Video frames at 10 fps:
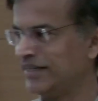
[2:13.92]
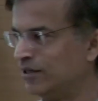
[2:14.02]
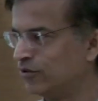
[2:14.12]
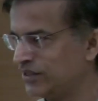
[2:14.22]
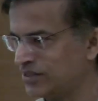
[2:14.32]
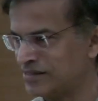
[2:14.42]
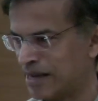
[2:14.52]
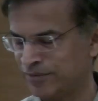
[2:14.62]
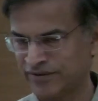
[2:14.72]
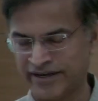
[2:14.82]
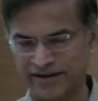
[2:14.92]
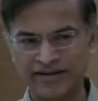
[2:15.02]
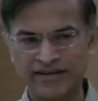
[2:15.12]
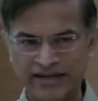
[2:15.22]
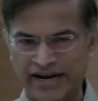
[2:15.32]
the innovations happened there.
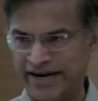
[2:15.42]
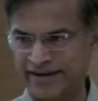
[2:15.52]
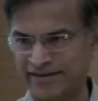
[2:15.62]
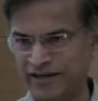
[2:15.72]
And